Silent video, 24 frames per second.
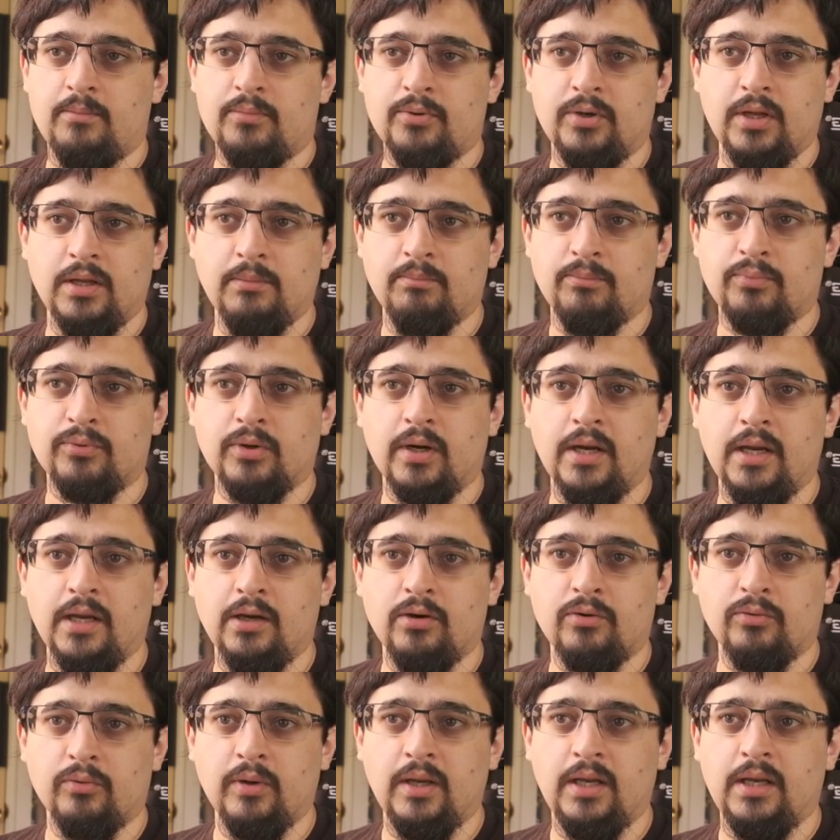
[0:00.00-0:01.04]
pretty bright
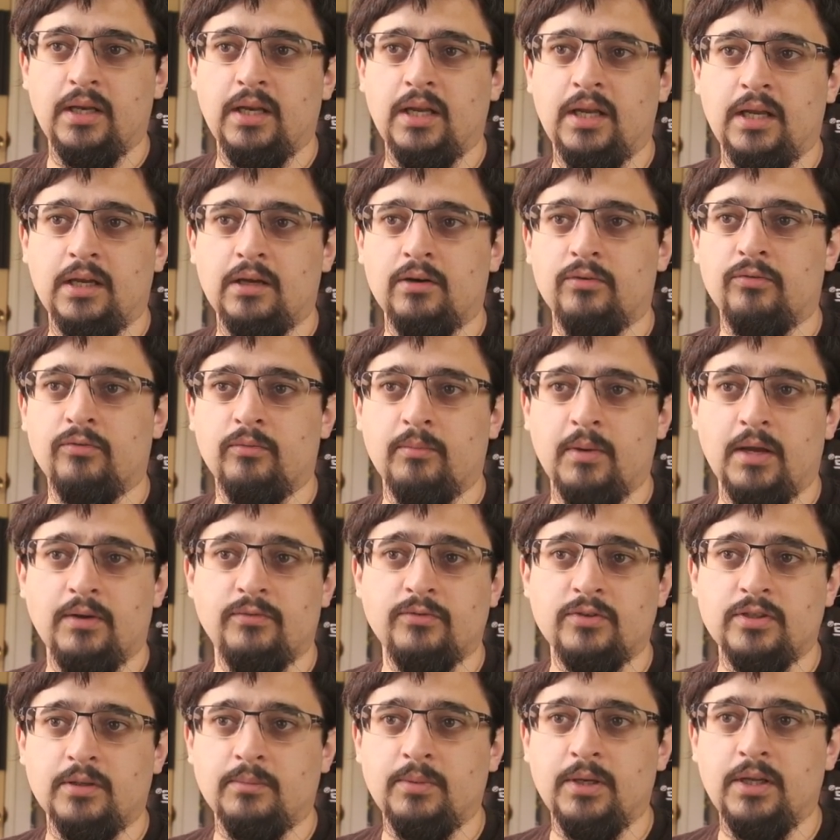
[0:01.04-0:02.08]
green ink from
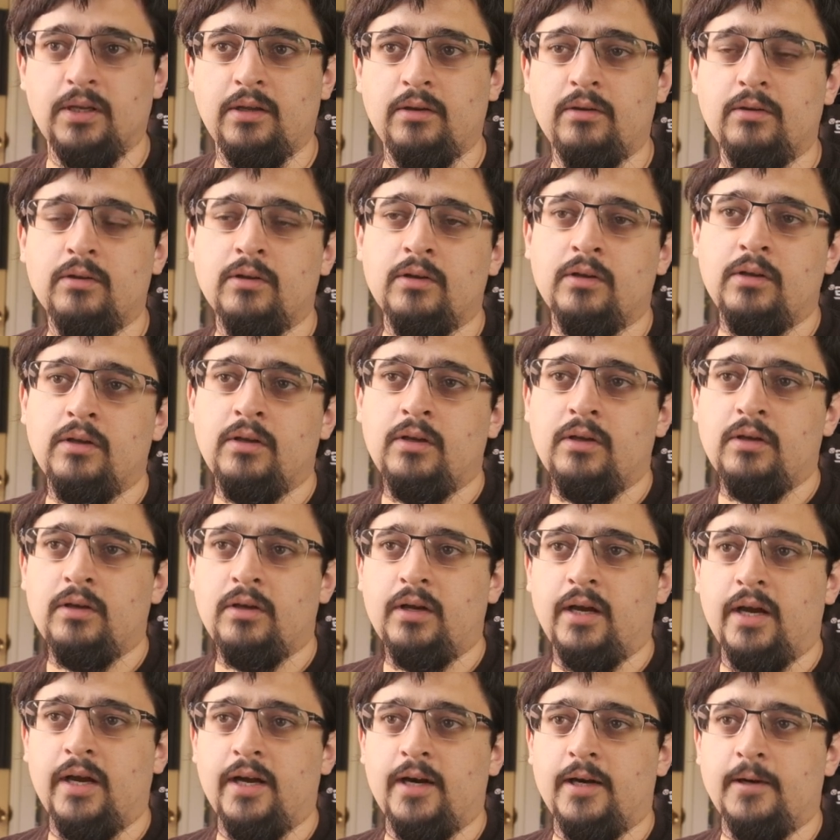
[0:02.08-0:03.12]
FW,
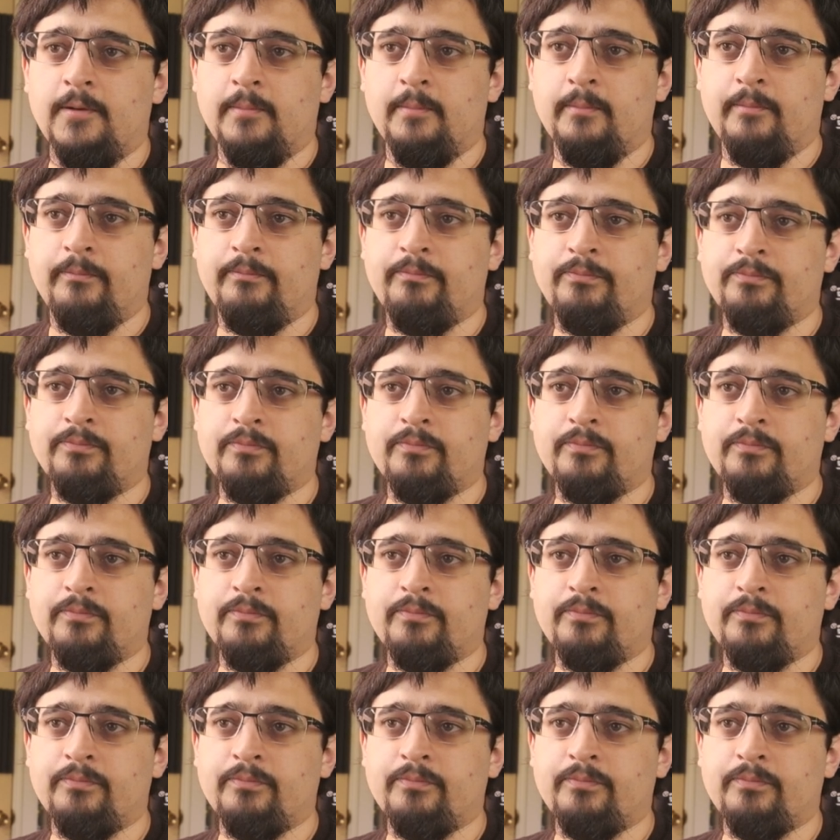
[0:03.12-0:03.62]
um,